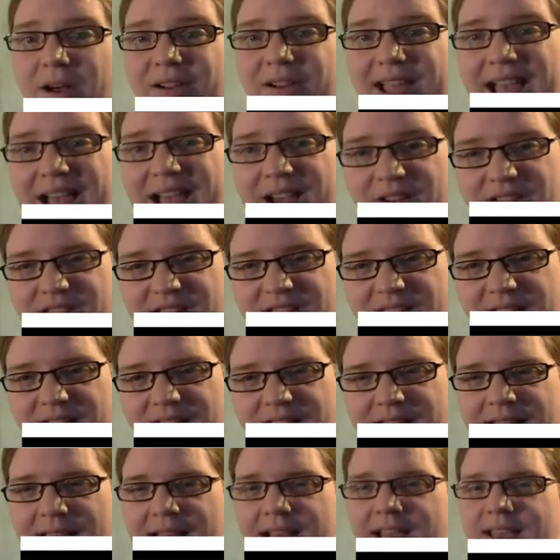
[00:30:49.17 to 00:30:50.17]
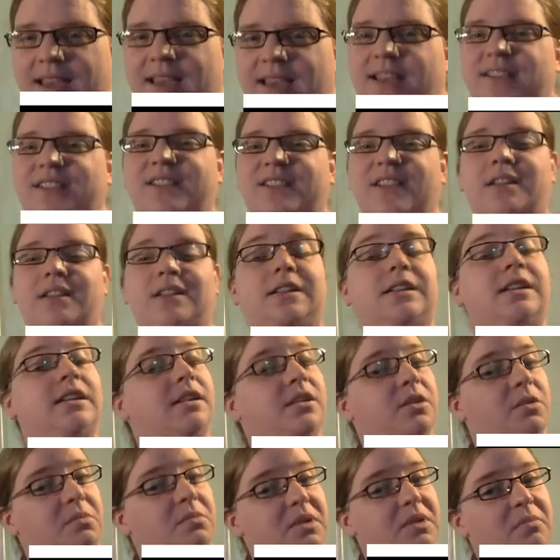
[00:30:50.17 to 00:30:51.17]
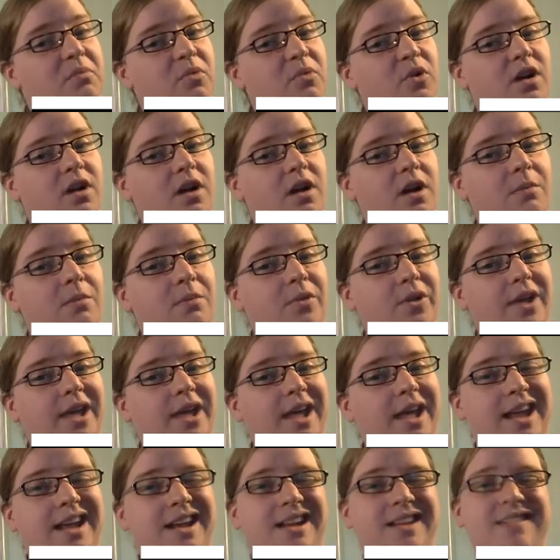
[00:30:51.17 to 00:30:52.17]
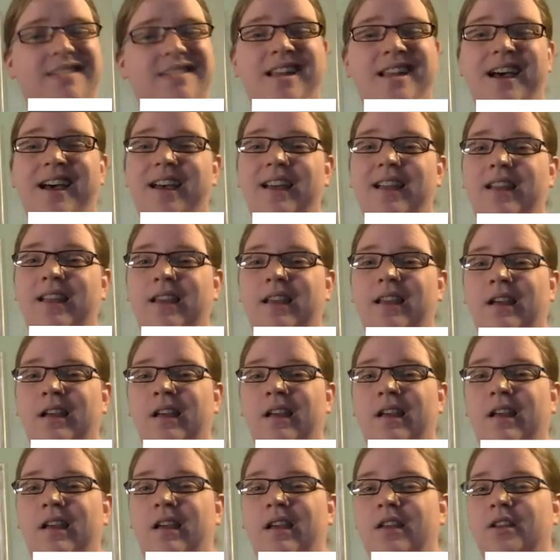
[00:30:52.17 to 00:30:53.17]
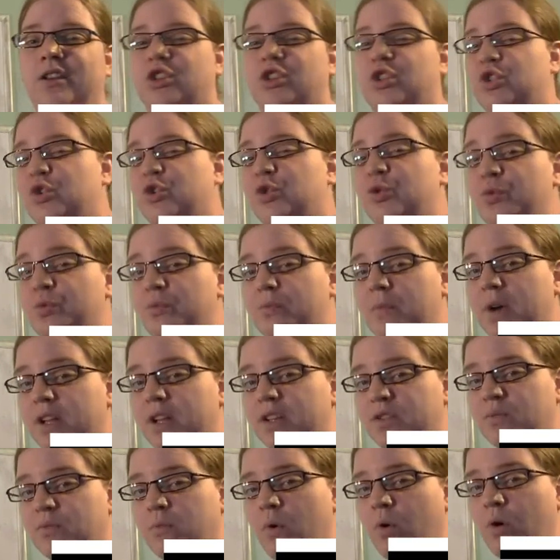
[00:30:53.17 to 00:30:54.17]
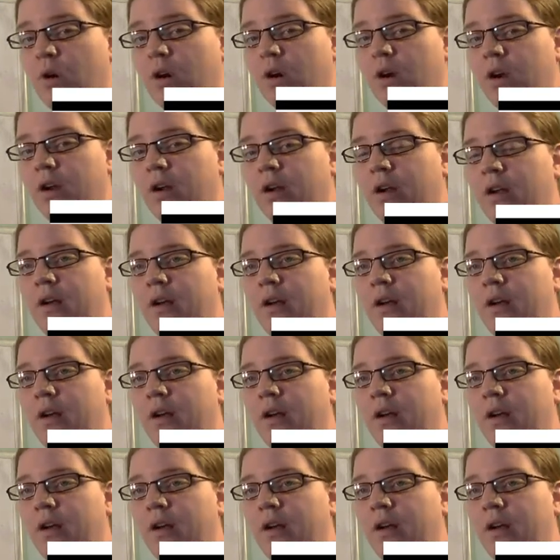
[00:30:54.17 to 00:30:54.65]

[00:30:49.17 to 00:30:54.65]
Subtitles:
calculating that. It gets a little bit more complicated, not too much more.